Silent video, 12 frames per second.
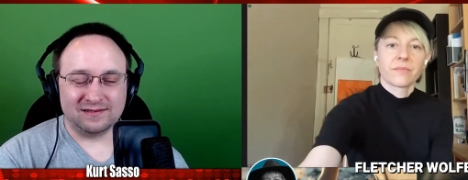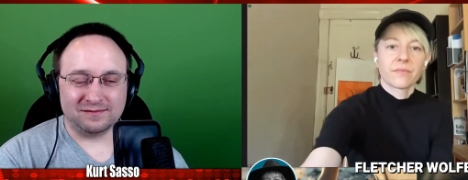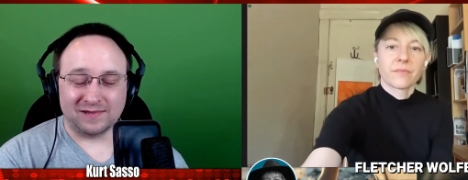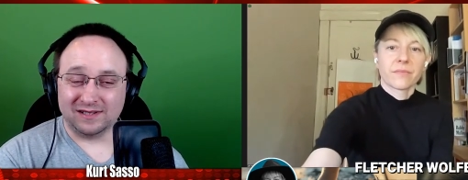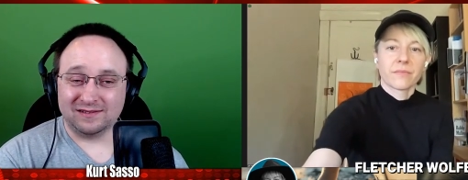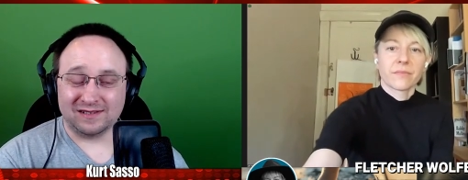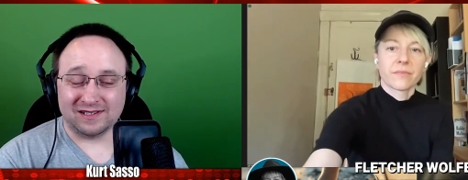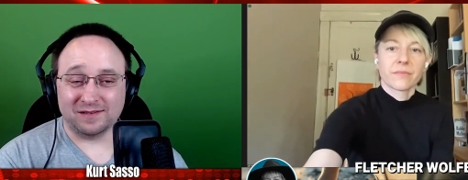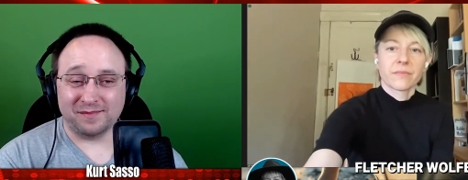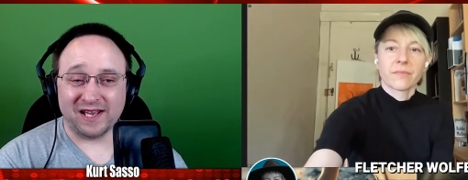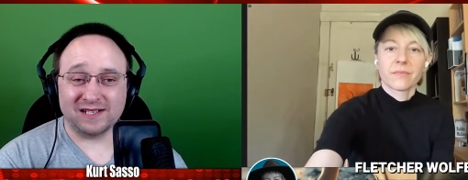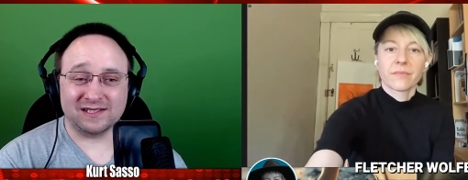Speaker 1: well, an
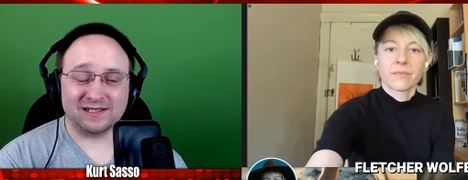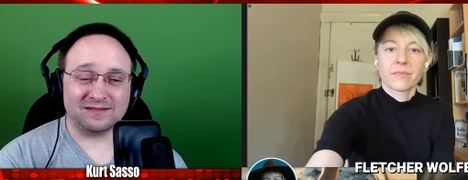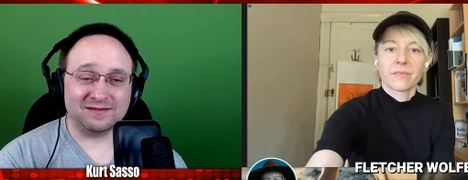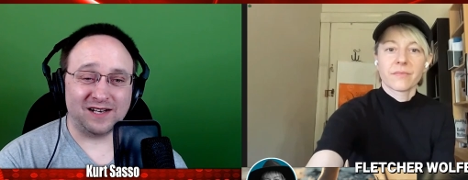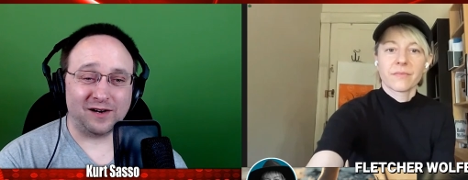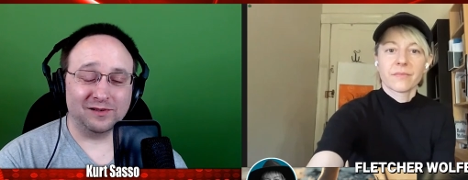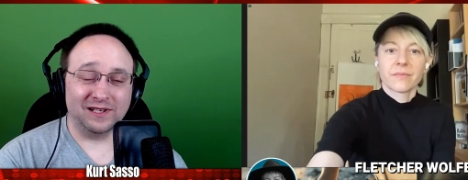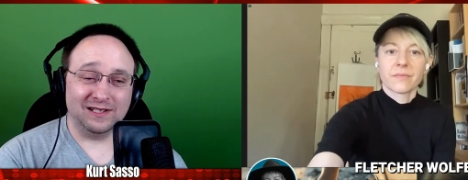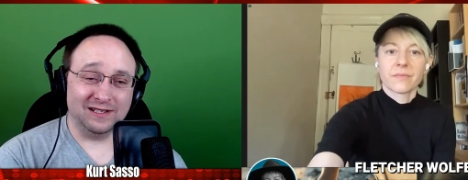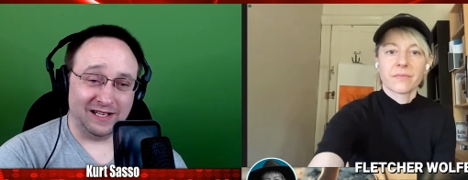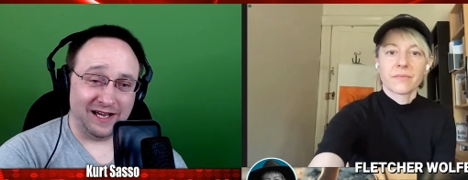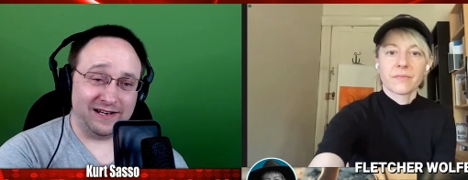amazing, not only
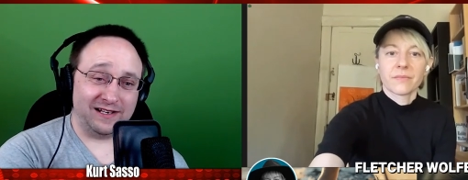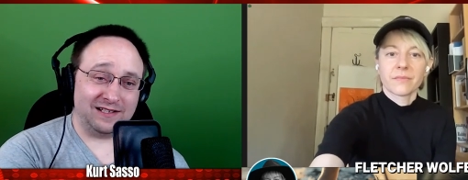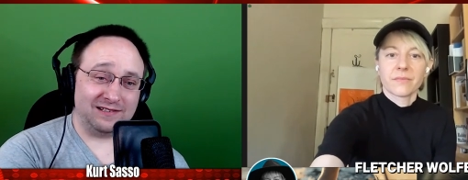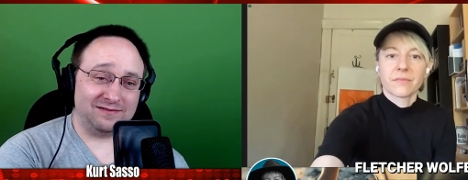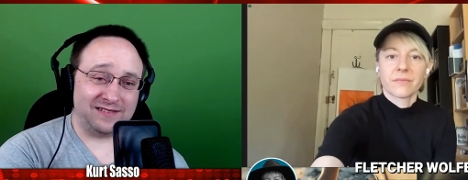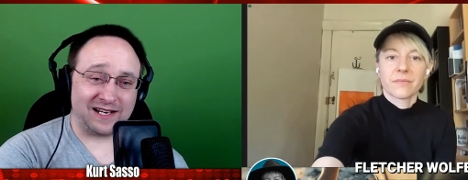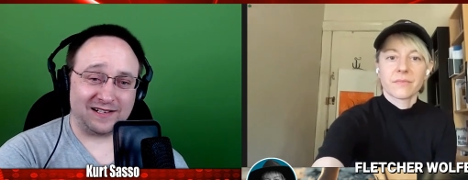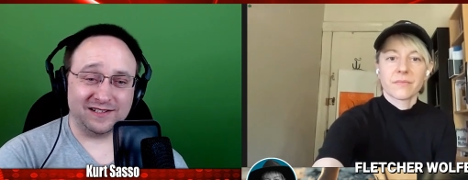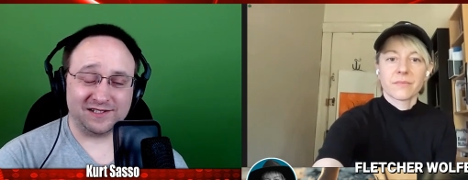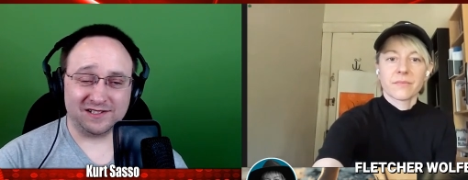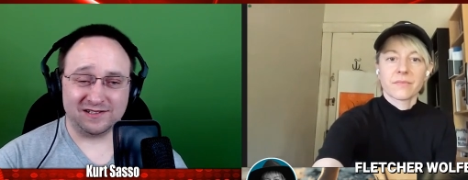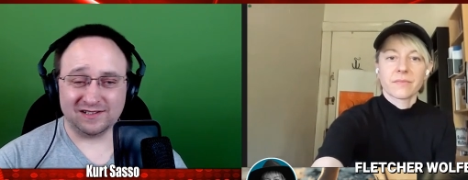lighting
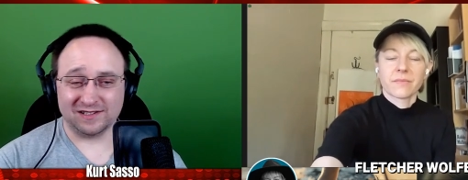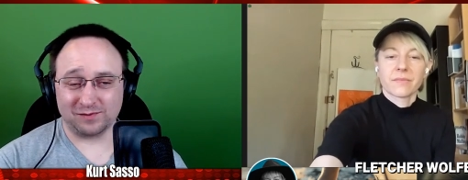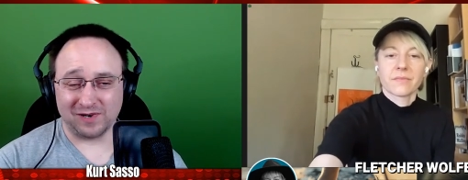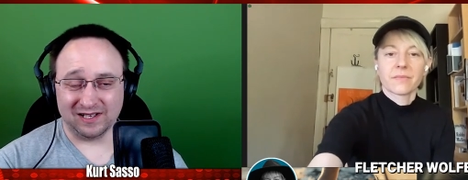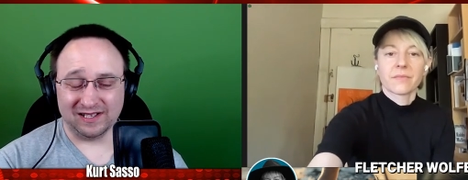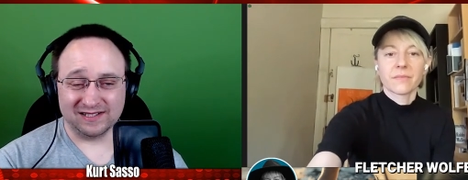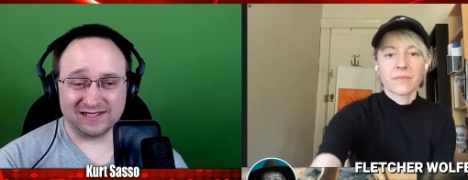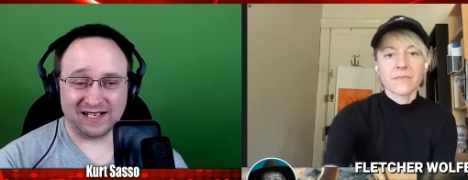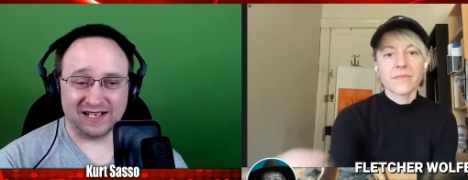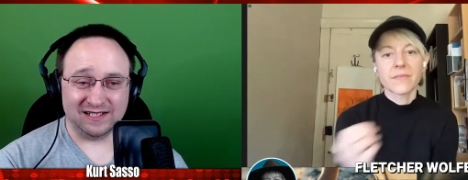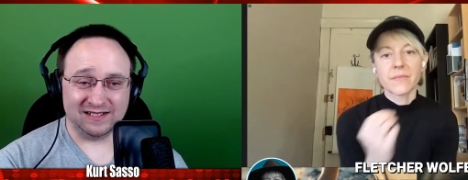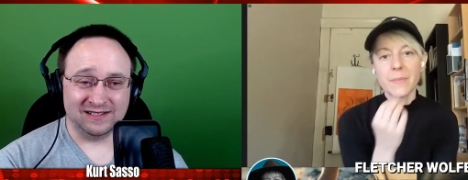technician, as well as
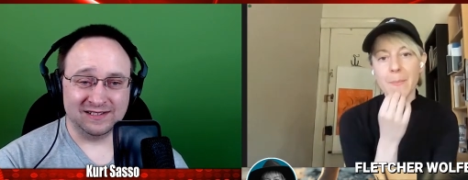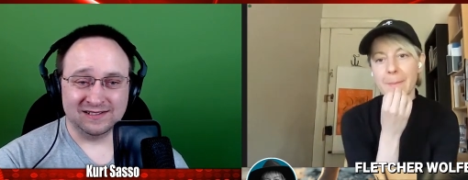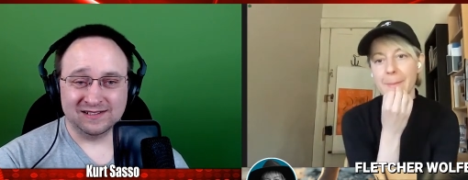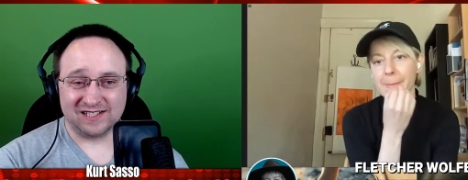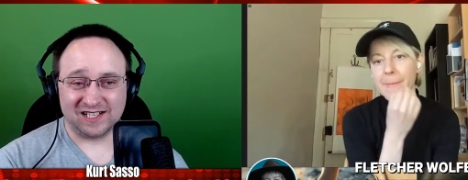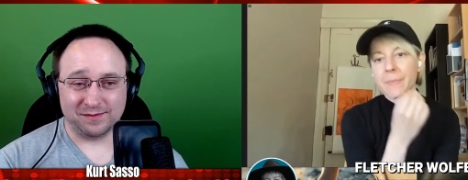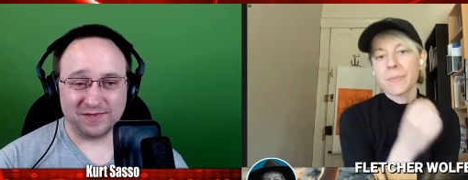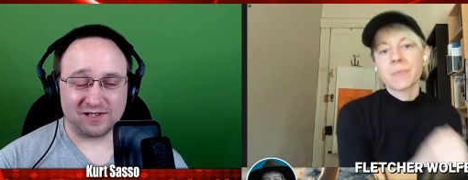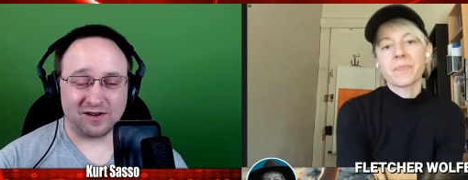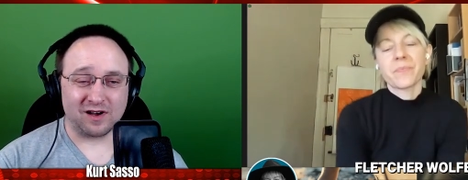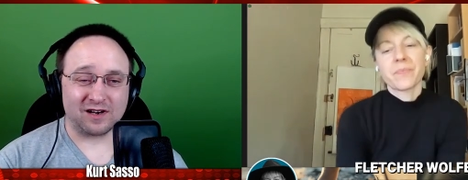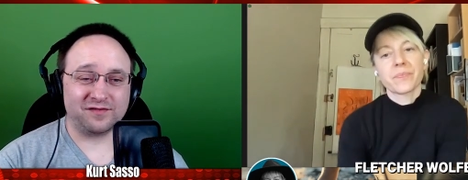a
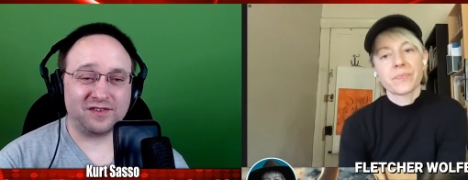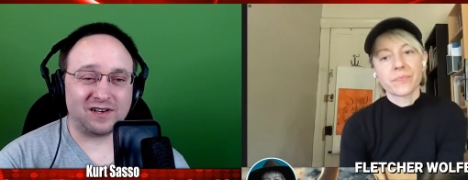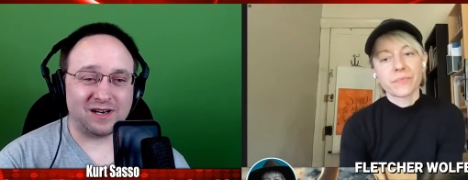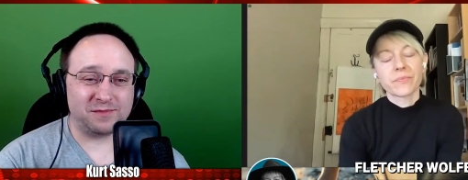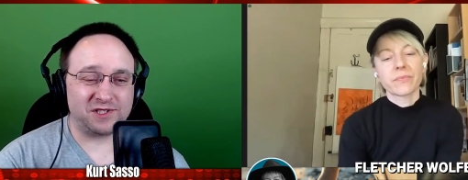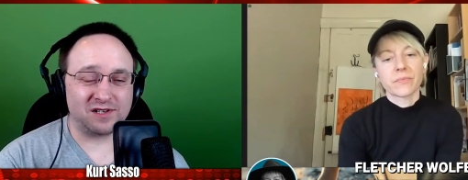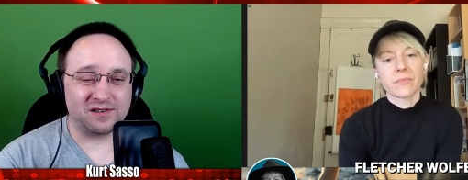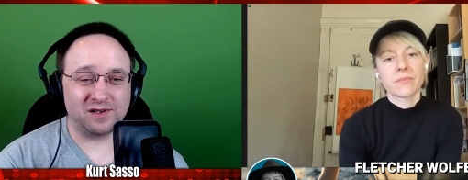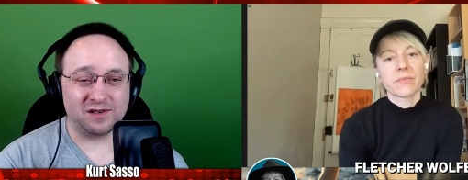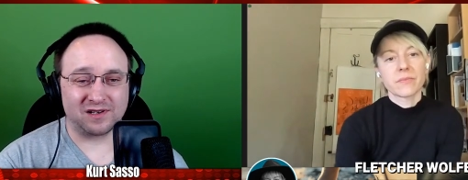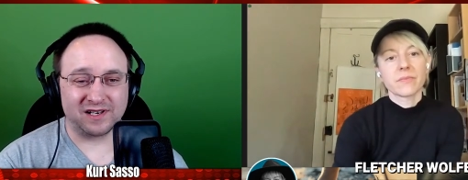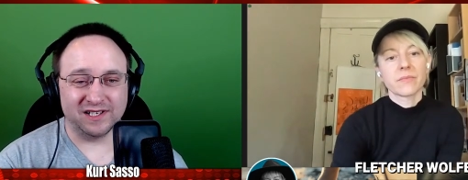cinematographer. I'm sure
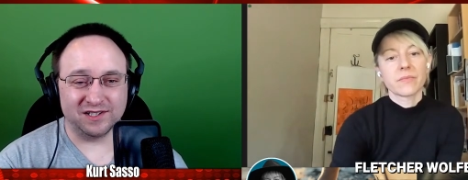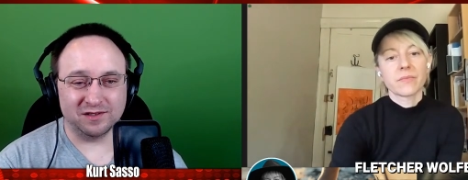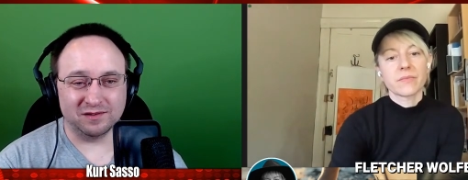you're going to do